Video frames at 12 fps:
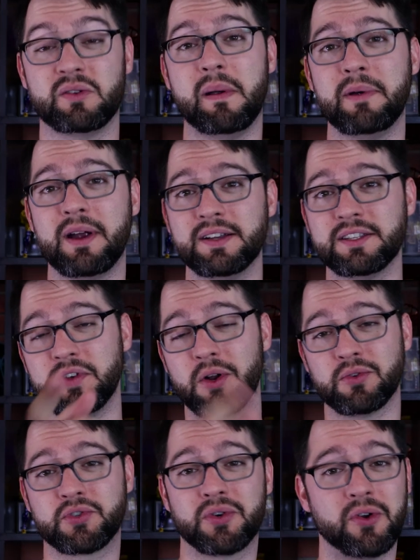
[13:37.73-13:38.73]
So remember guys, if you
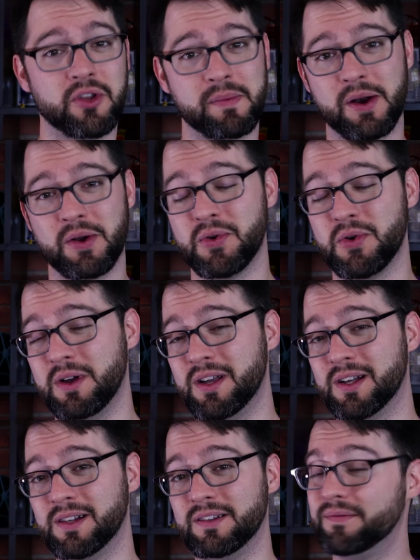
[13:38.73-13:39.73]
don't troll the meta, who
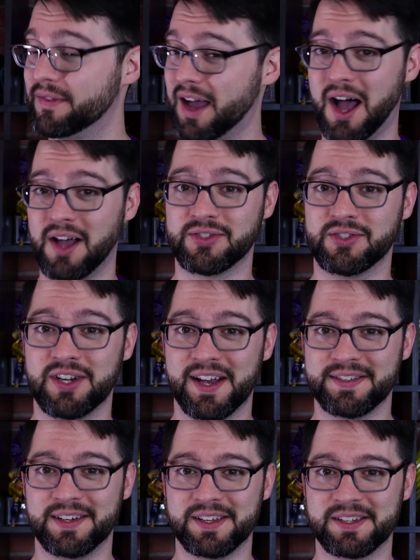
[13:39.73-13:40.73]
will, I'll see you
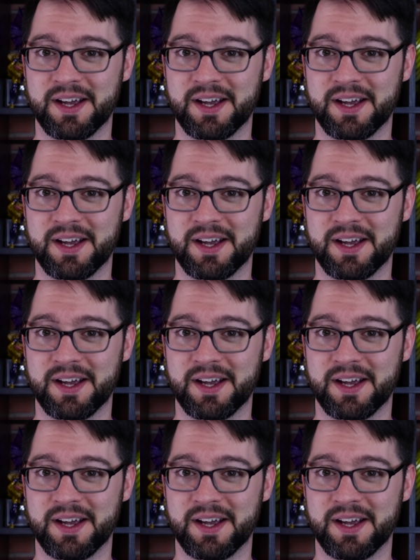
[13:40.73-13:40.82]
guys next